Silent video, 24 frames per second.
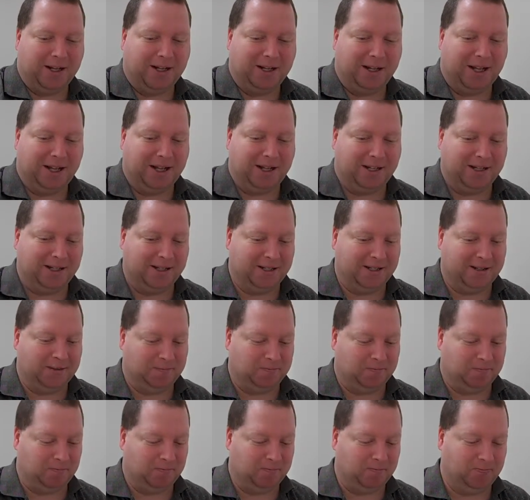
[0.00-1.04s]
I like
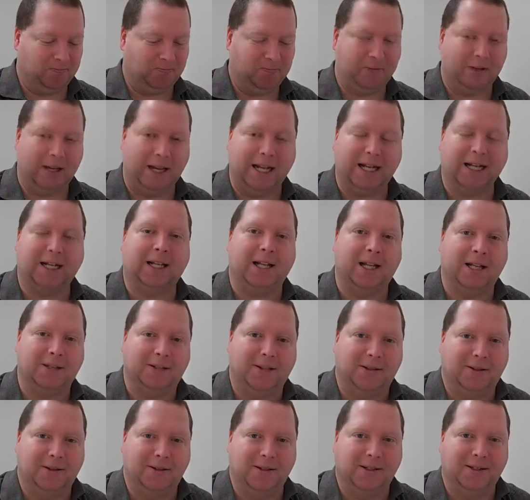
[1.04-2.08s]
um,
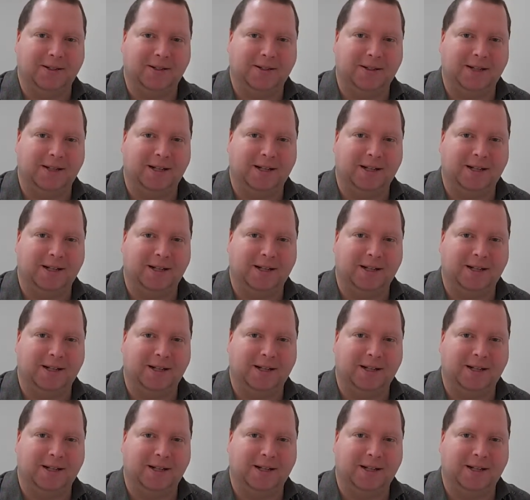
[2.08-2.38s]
analyzing things.